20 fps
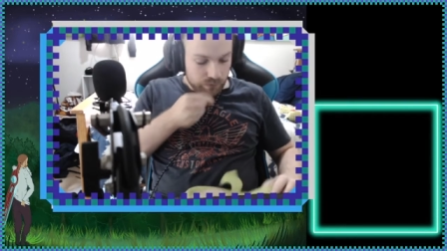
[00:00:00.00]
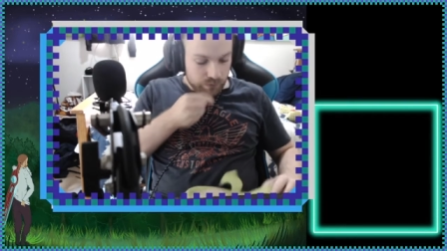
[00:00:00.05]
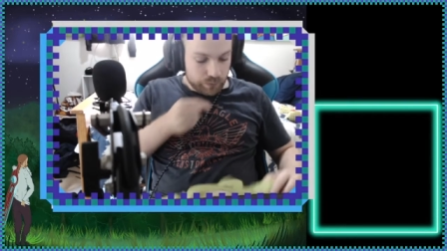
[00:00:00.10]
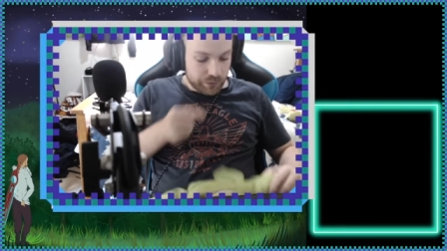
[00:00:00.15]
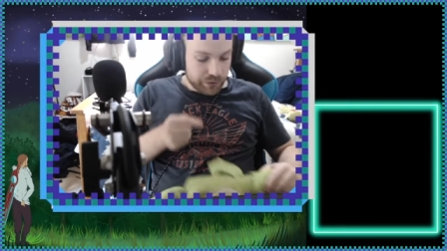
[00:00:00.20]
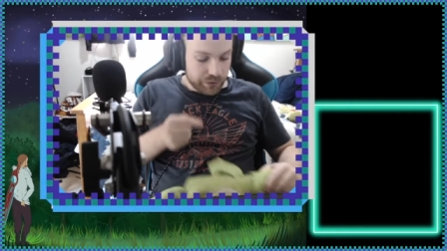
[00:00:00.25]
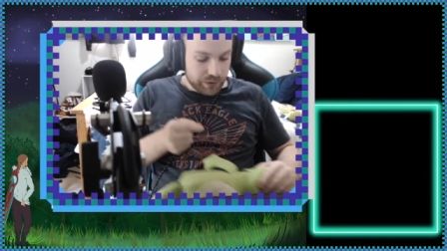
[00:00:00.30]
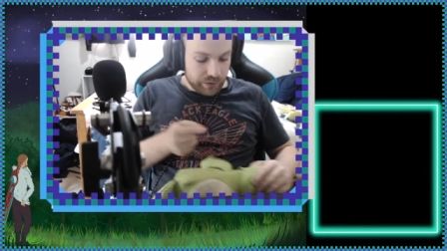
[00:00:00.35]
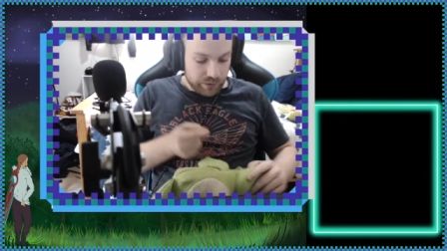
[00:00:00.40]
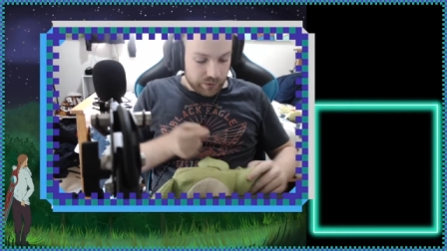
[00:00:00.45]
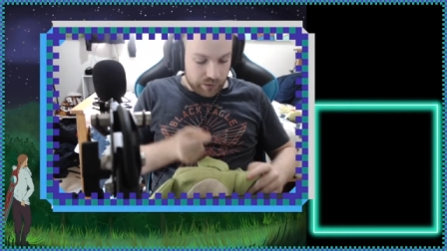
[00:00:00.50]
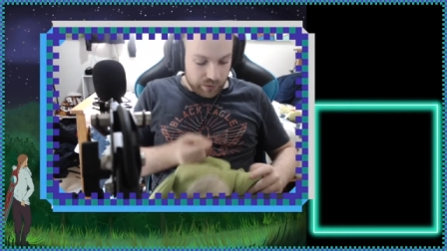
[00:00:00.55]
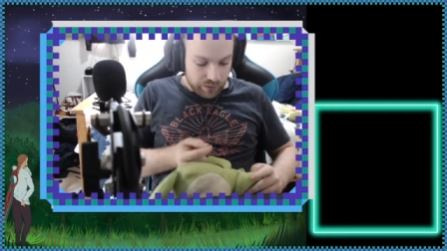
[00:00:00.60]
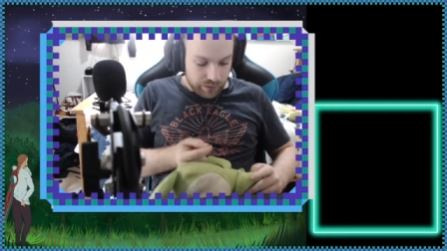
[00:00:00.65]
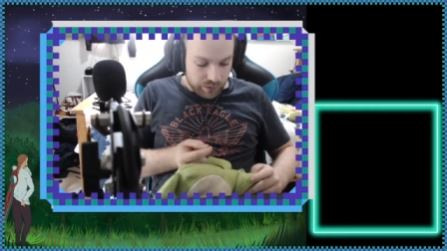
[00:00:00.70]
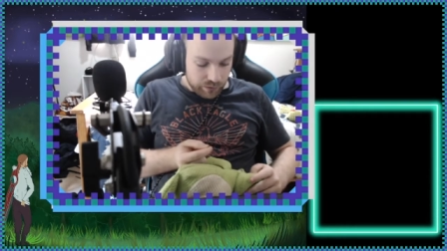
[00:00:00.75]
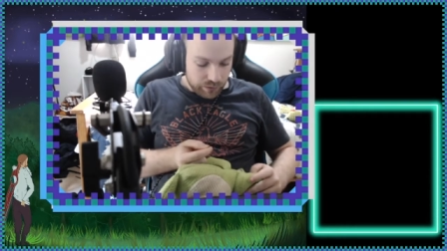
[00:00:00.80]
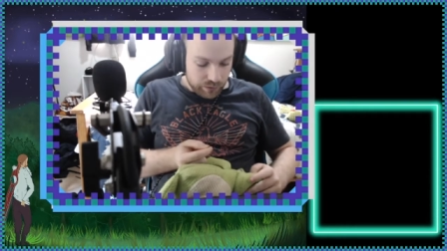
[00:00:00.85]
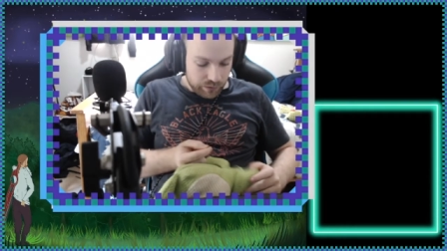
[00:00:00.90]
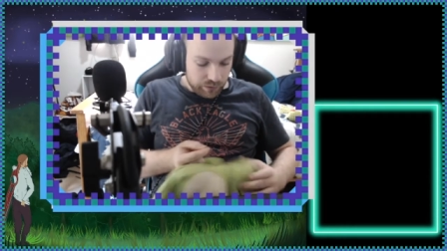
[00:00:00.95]
which I
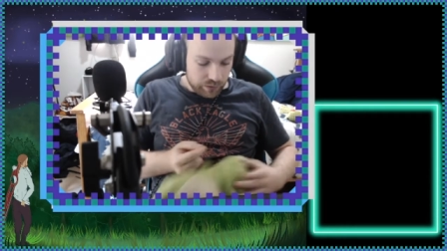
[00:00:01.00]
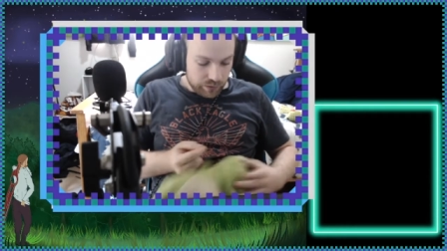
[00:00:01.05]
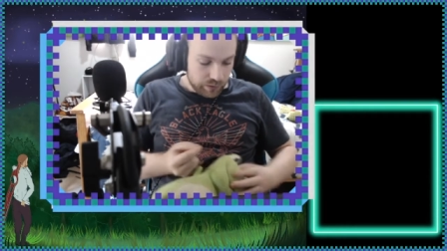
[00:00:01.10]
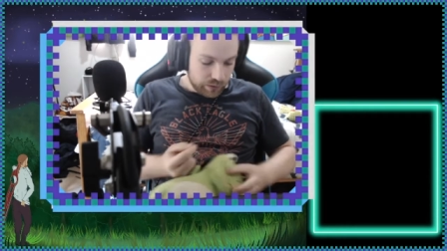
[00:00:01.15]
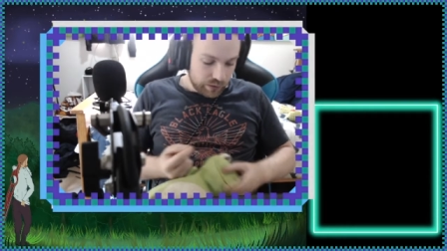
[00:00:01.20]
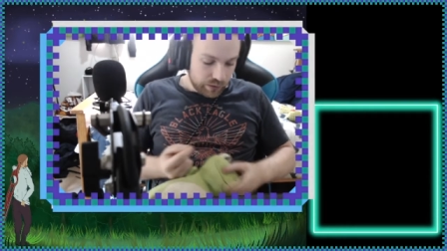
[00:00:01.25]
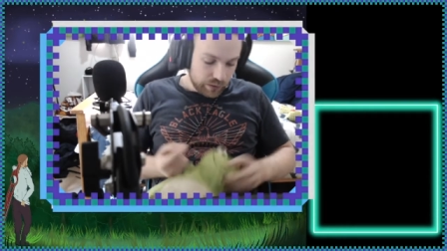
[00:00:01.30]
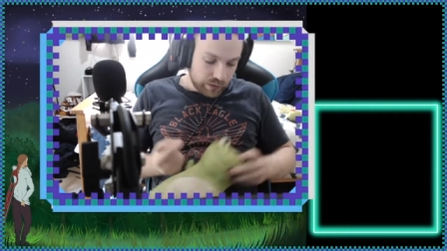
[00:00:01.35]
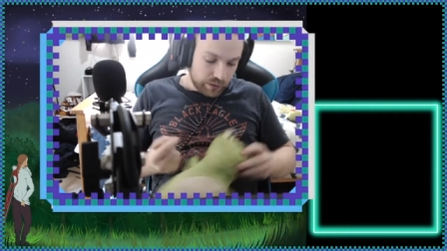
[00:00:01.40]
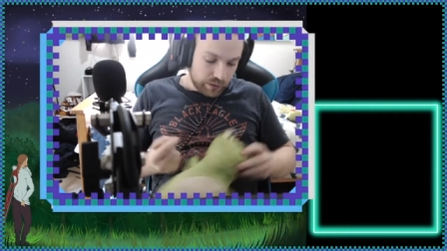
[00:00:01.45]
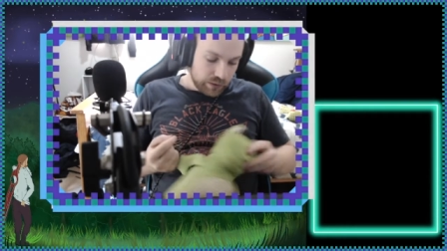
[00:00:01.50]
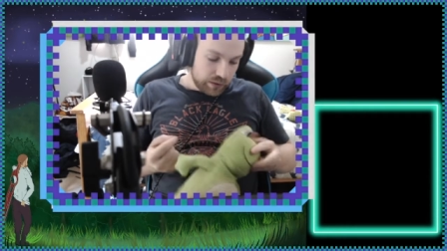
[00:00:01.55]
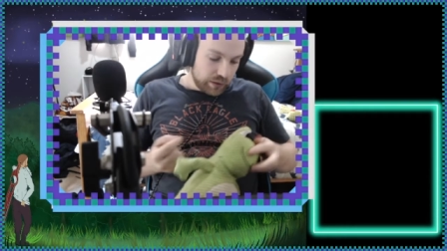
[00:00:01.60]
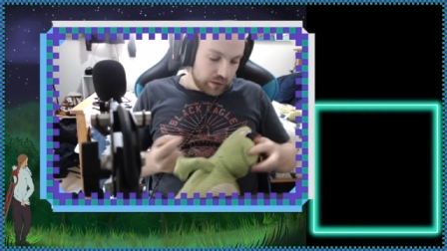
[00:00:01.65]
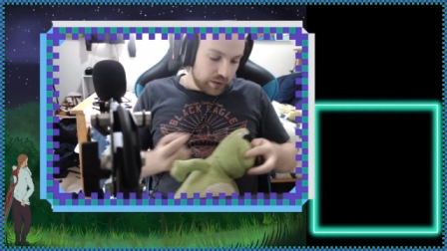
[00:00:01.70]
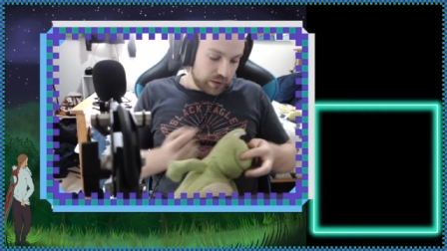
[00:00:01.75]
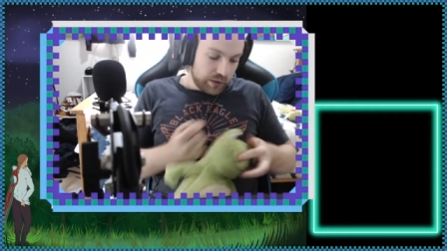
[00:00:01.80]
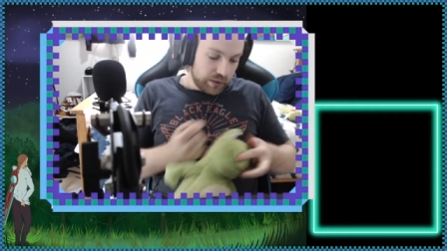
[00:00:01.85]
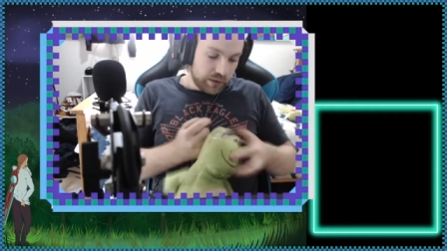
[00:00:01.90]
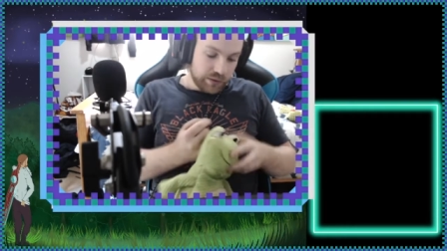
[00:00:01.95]
think
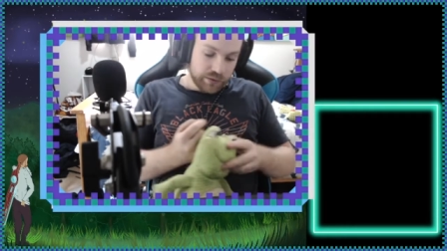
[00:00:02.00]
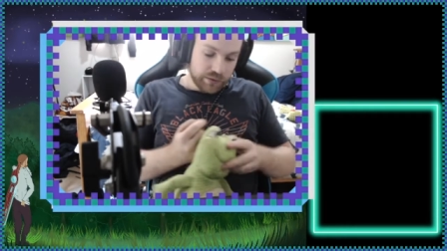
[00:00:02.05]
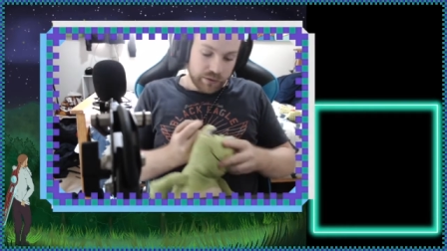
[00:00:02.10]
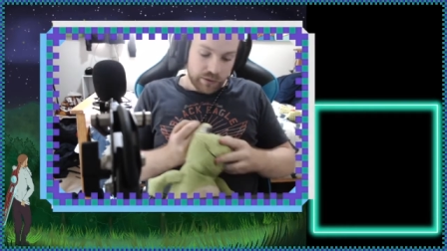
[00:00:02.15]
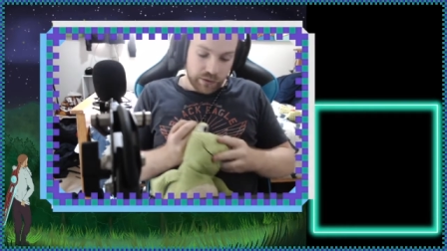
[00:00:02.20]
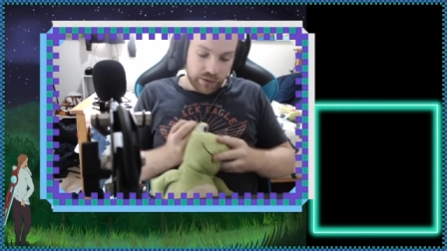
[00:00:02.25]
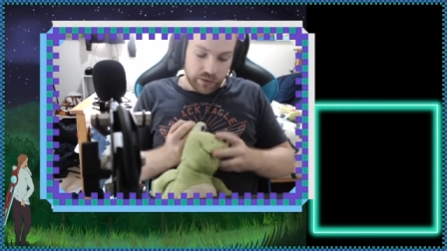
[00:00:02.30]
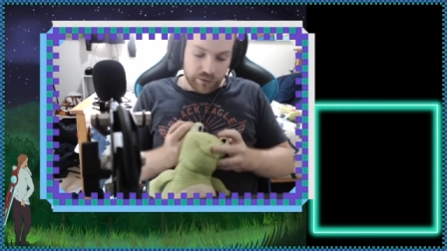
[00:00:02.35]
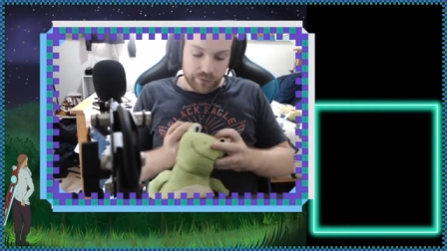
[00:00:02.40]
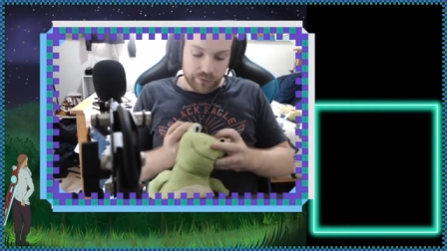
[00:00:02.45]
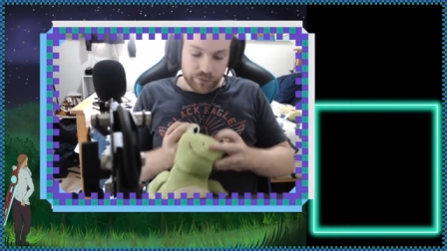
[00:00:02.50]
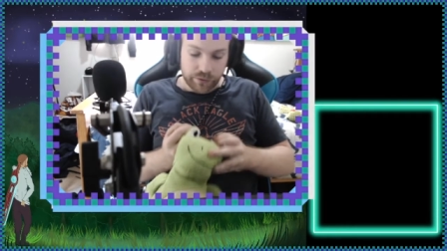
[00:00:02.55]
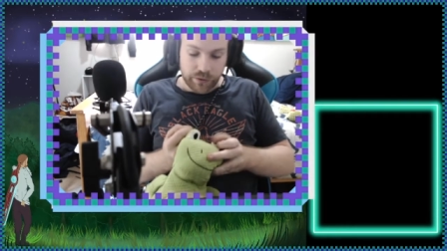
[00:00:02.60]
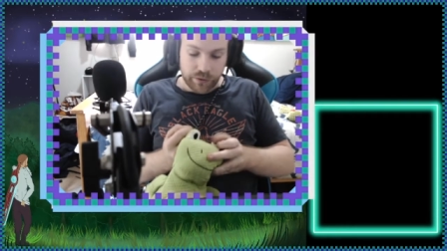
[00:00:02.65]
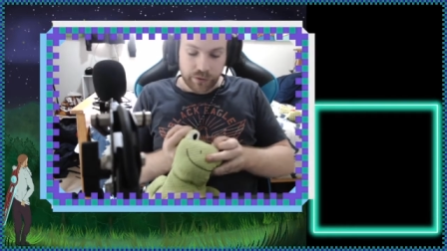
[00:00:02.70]
is enough